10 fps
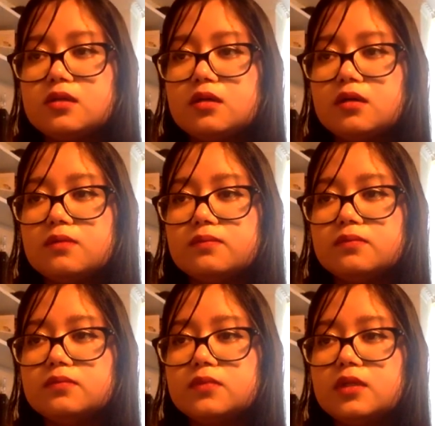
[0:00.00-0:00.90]

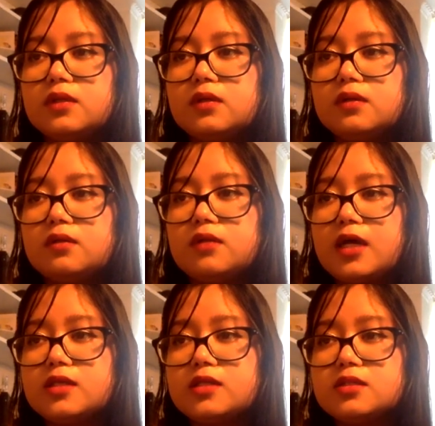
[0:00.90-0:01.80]
um,
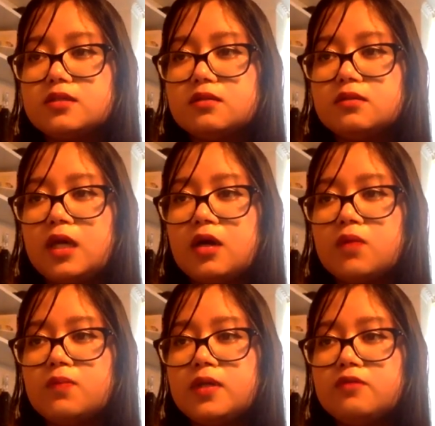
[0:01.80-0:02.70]
that they
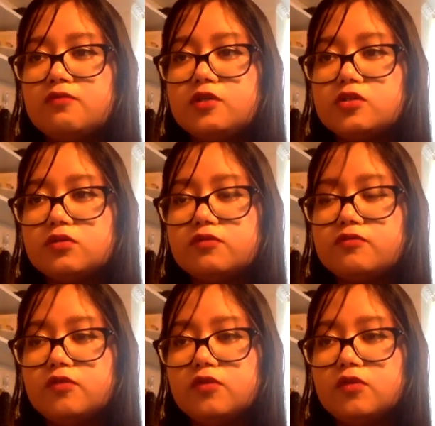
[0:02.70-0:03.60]
are beneficial
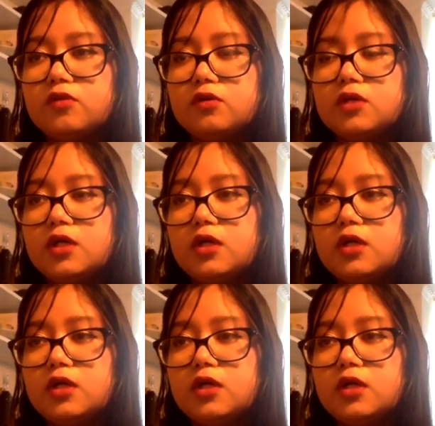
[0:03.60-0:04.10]
for